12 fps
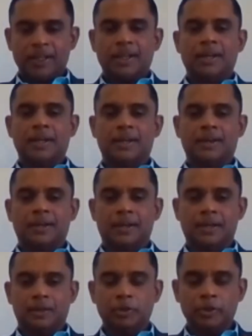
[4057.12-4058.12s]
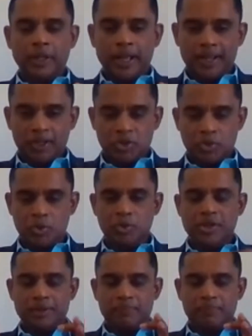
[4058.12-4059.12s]
uh, to their issues
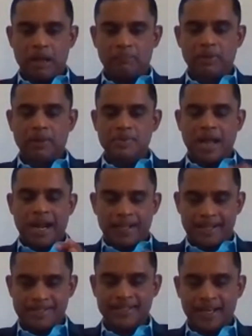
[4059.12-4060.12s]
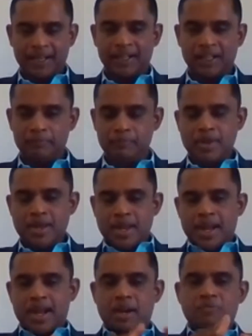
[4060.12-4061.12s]
and problems, understand it,
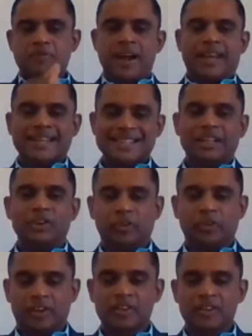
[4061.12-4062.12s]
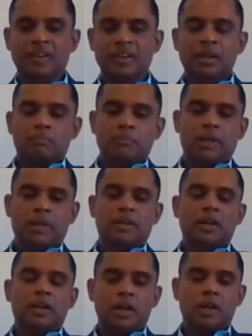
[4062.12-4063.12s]
and find solution, but
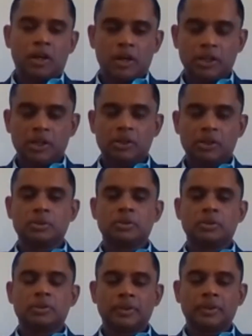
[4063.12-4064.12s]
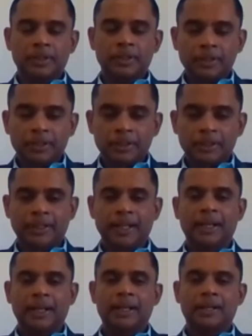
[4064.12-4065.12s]
not to
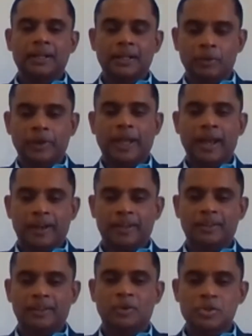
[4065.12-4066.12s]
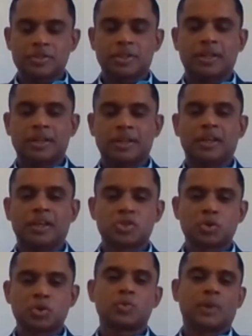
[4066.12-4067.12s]
take or carry those uh,
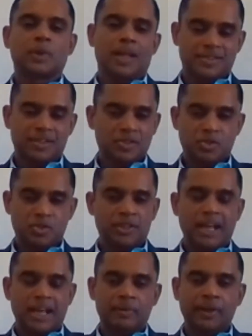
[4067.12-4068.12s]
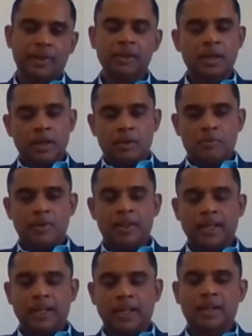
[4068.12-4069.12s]
issues with us. So in that way,
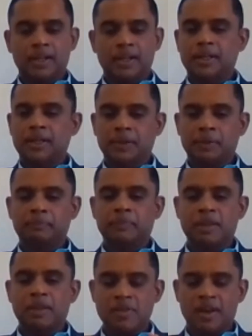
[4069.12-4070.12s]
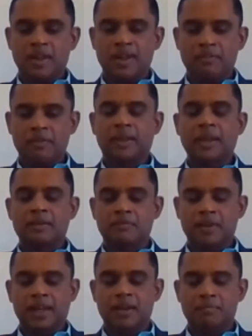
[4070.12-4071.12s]
we can uh, be very, we can
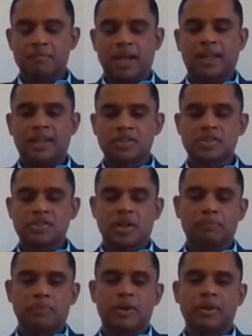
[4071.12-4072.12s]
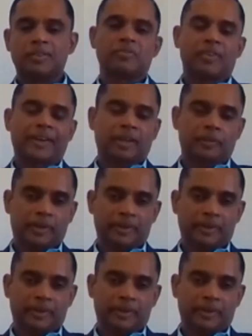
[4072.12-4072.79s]
we can manage employees effectively.